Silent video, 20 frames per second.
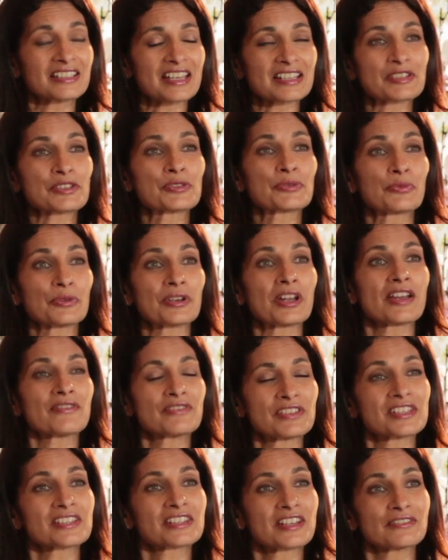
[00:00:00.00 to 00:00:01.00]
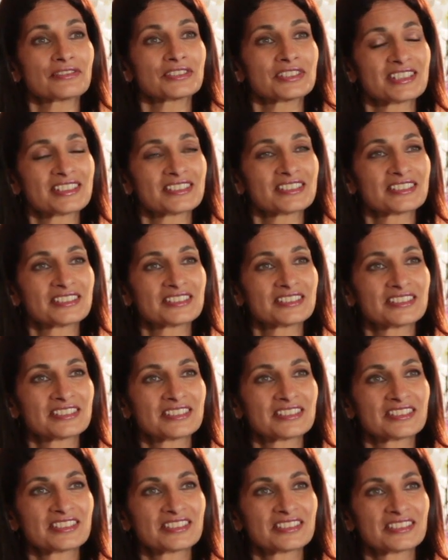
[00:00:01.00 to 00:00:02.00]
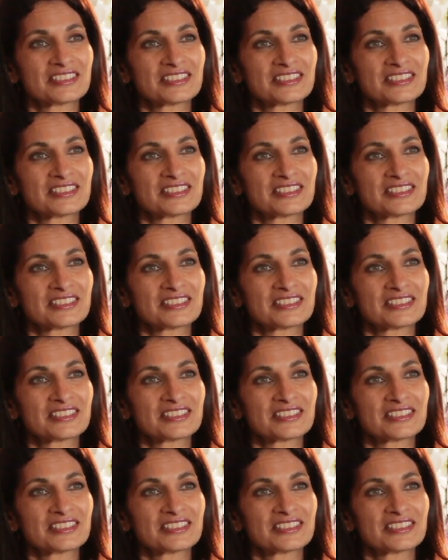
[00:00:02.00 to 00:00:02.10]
that's what I've discovered.